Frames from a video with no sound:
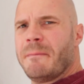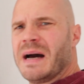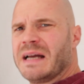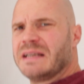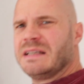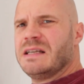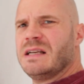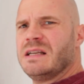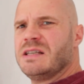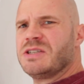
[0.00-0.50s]

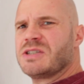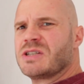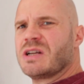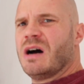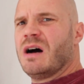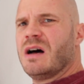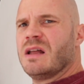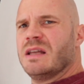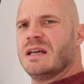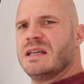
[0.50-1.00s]
manually
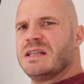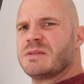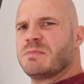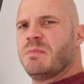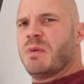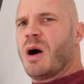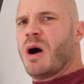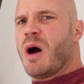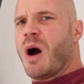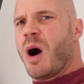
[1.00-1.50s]
start this
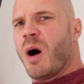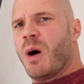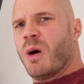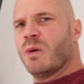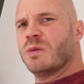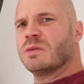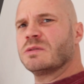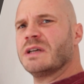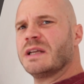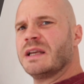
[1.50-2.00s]
by
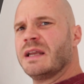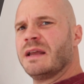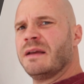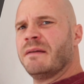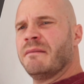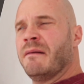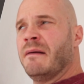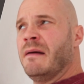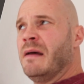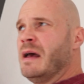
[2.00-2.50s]
holding
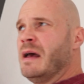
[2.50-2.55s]
it,